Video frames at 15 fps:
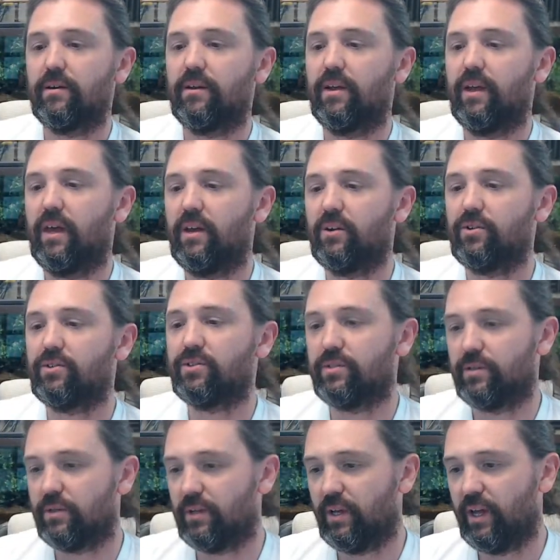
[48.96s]
Here's
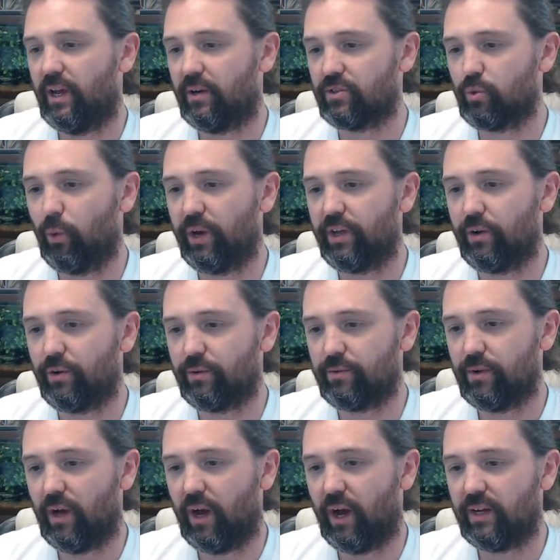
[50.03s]
what you're
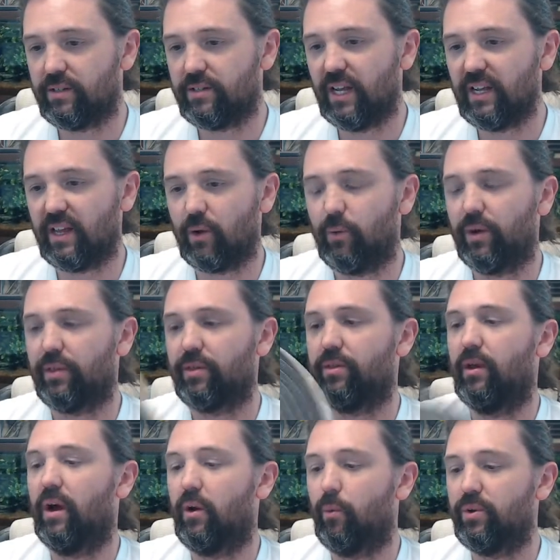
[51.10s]
dealing with
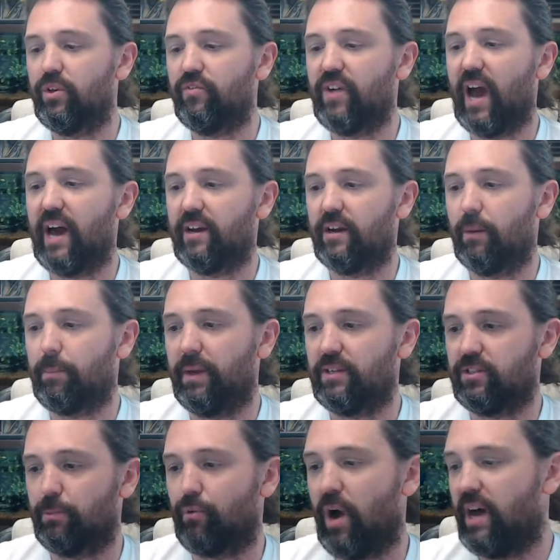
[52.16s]
when you've got a piece
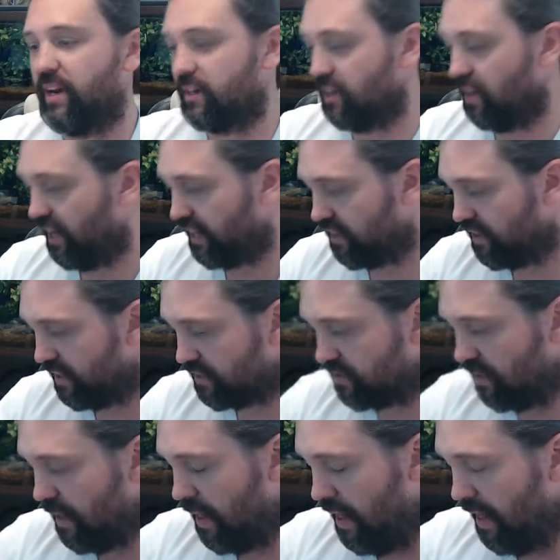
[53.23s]
of product like this.
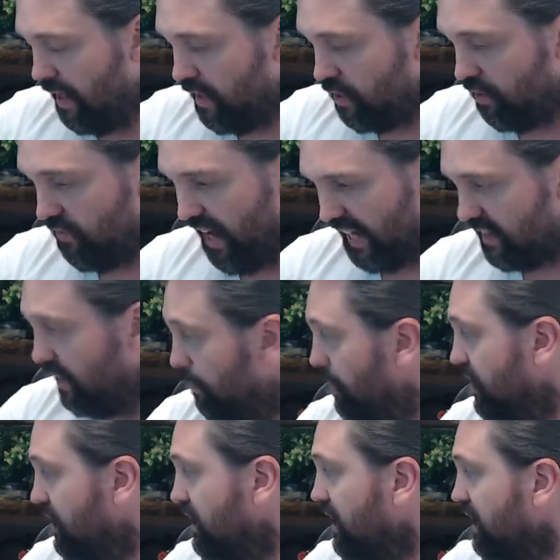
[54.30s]
You've got the
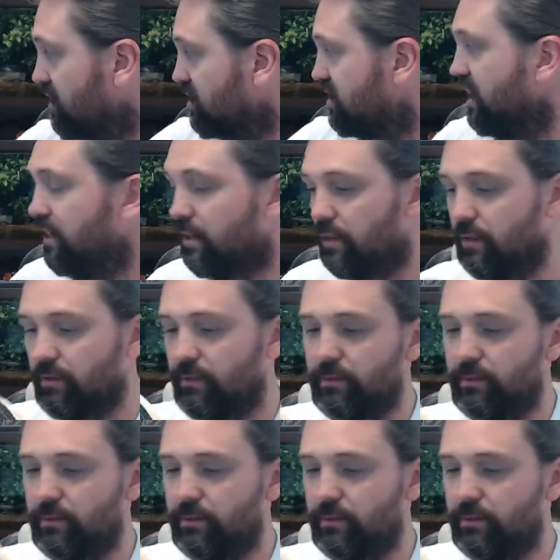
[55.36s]
ability to seal